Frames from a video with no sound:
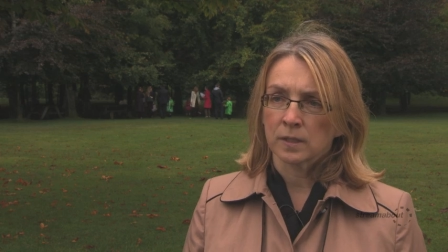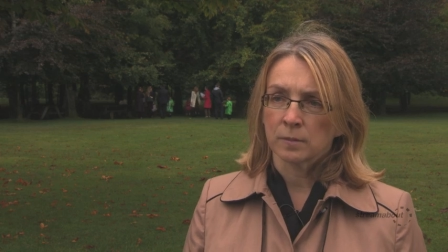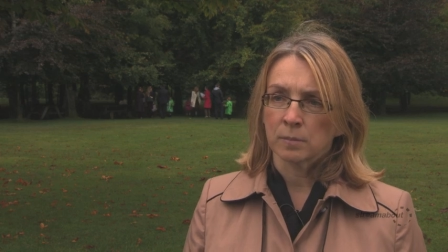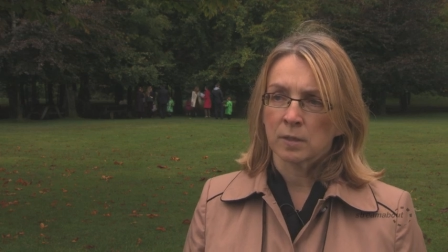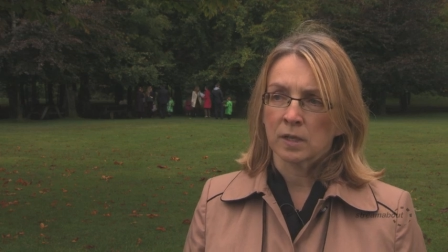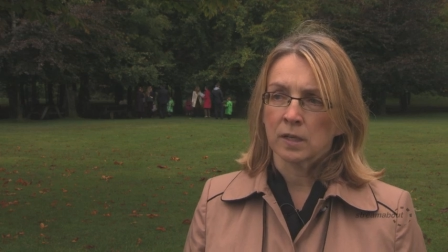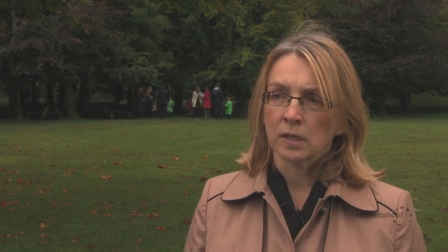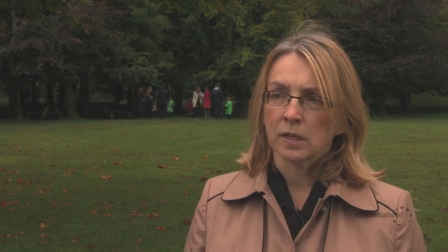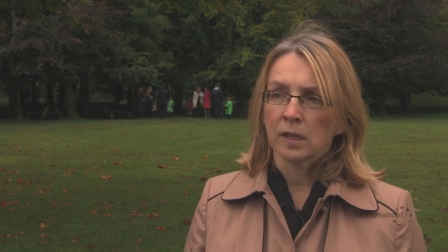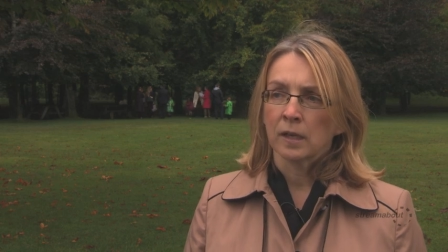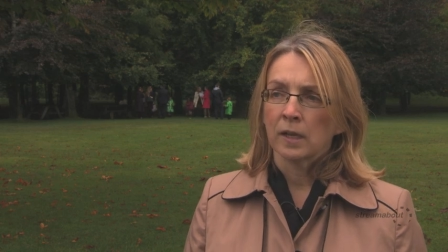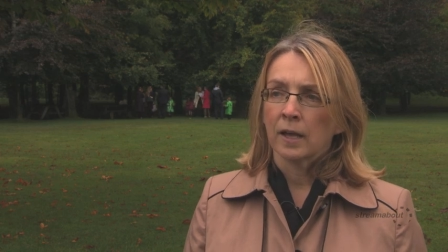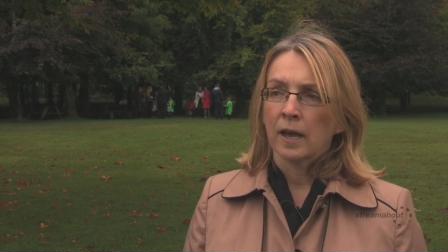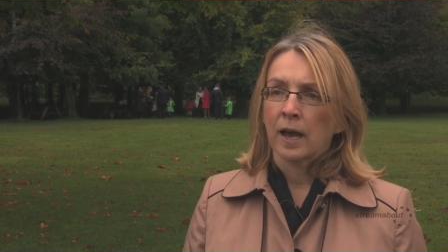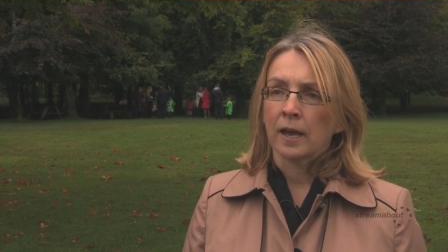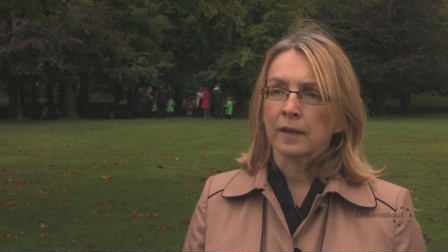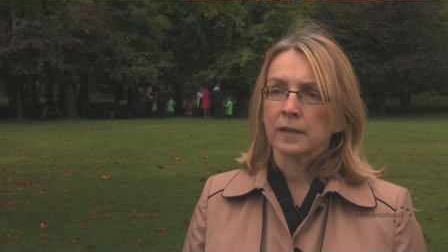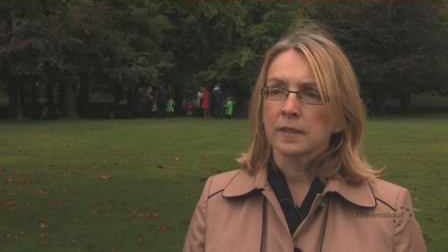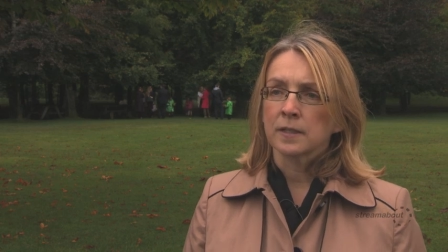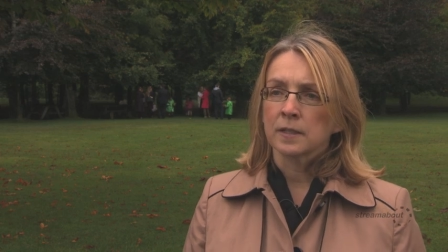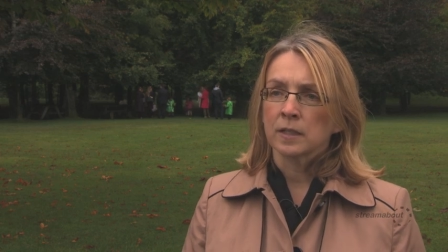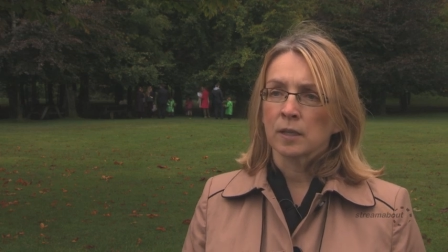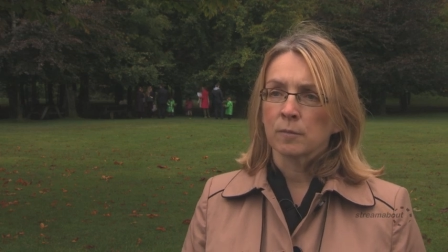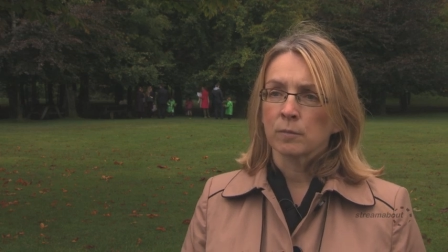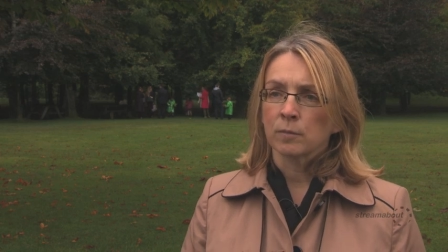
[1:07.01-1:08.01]
I mean, at
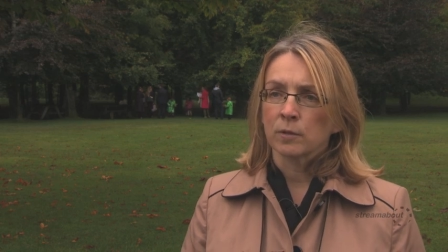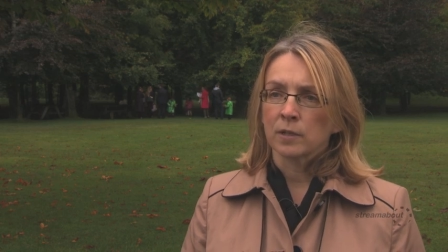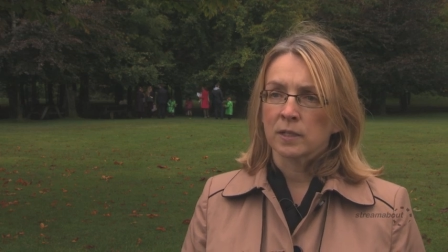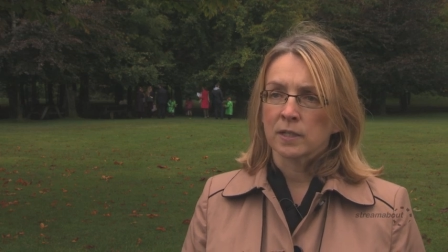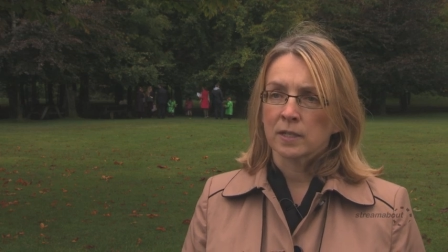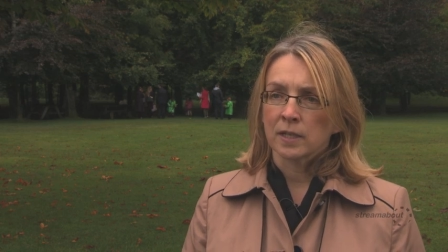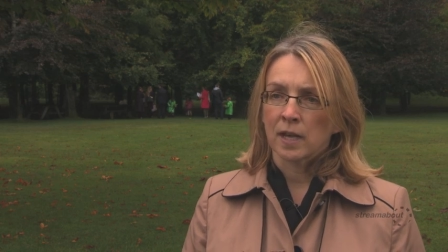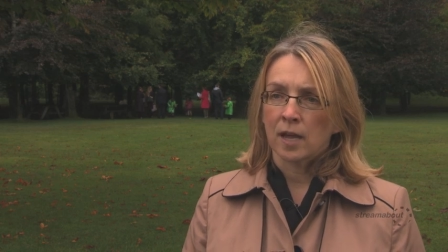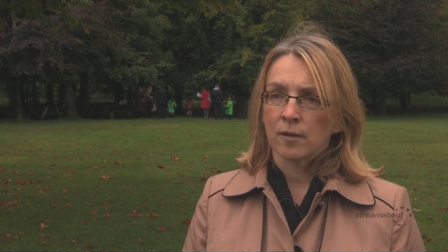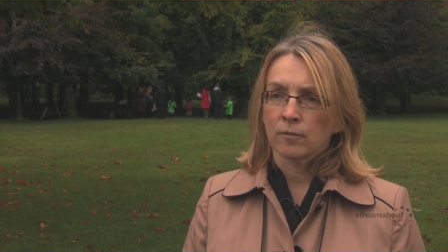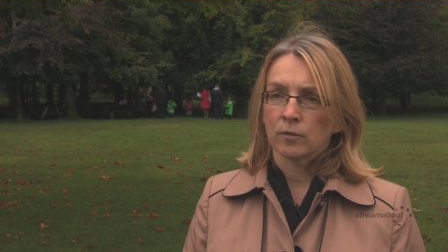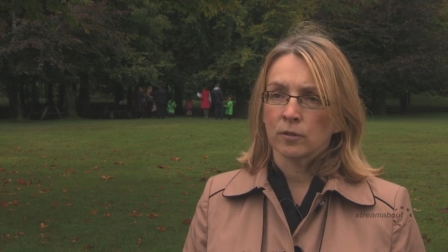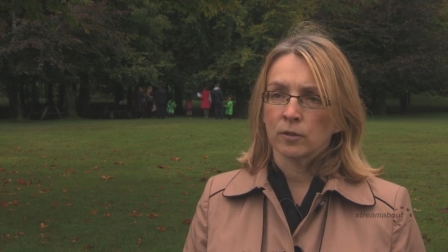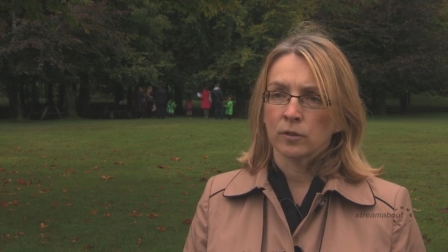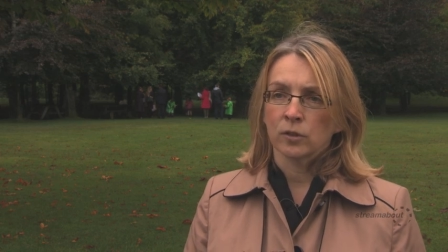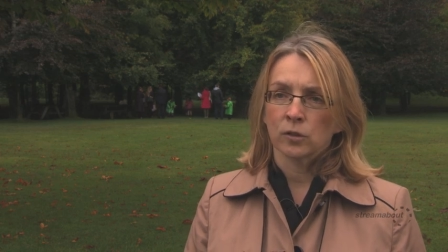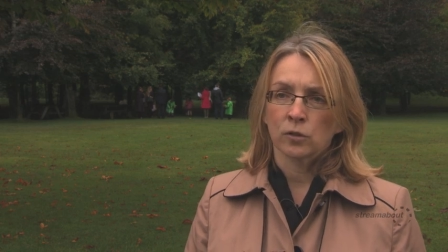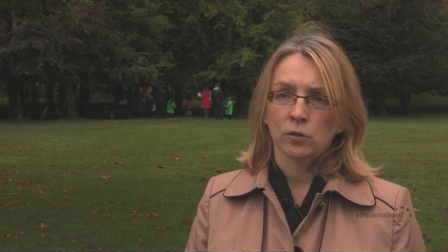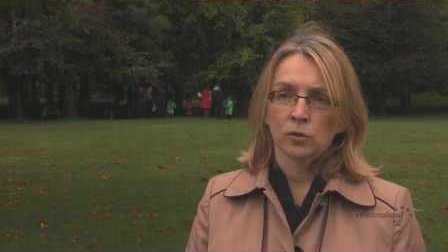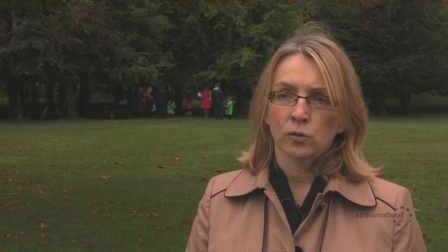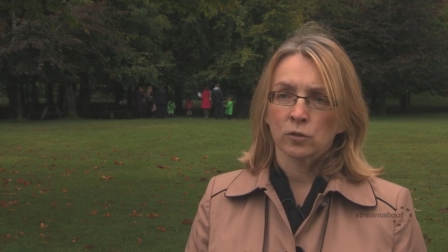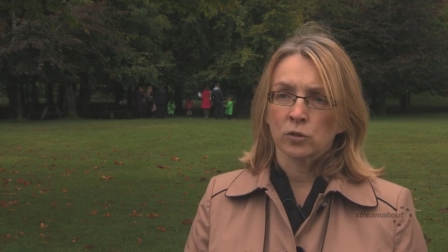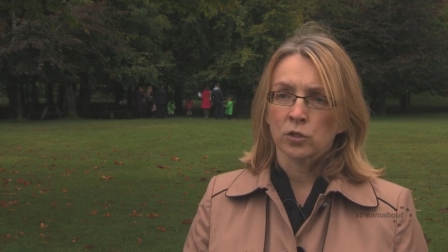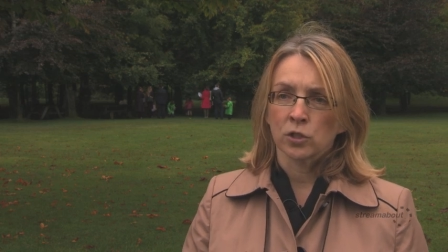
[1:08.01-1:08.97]
its simplest level,